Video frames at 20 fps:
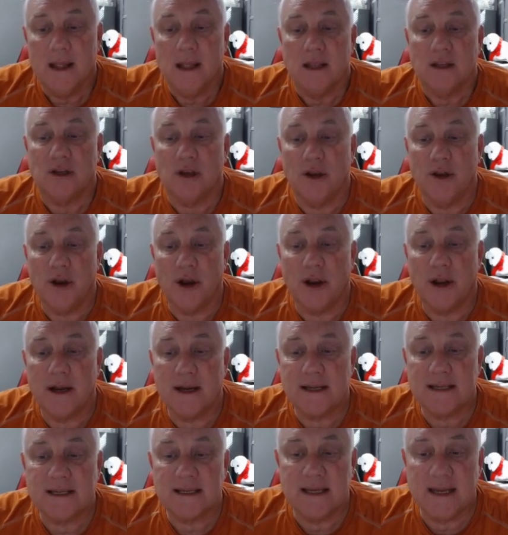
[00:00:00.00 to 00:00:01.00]
So you're going
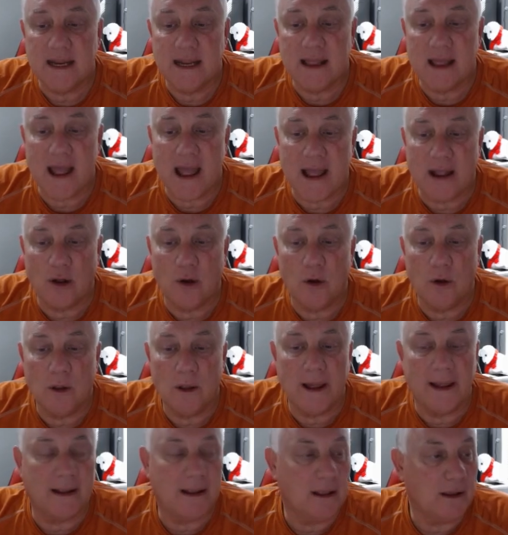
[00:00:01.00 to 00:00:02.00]
to see that goal
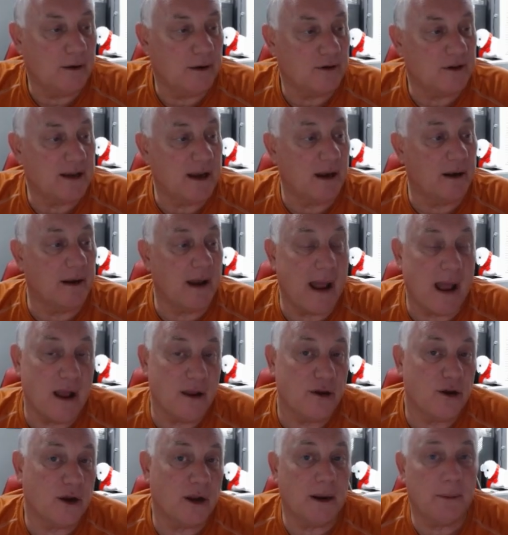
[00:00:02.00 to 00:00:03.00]
line clearance here, and how
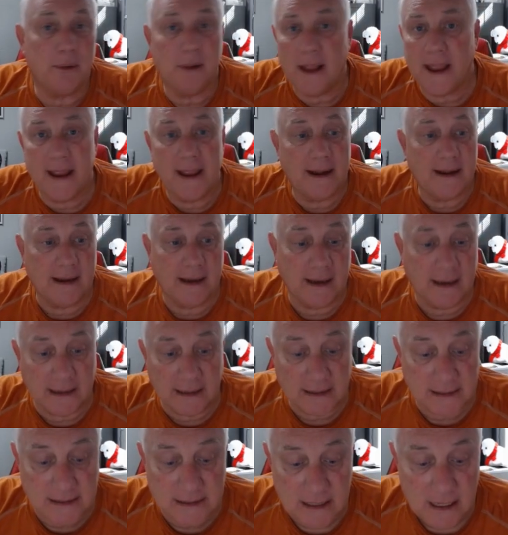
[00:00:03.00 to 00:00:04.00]
you're going to play it
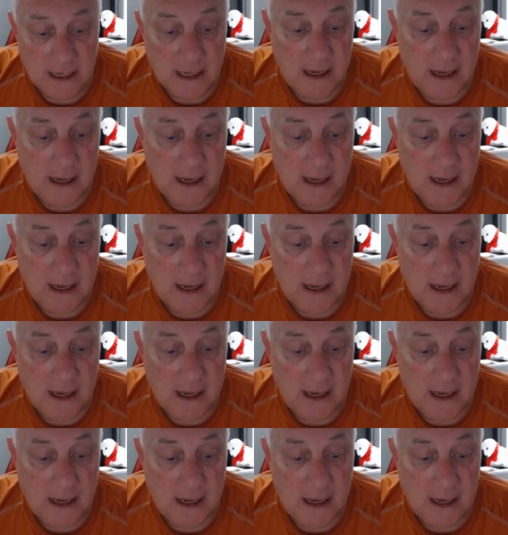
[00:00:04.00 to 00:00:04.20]
is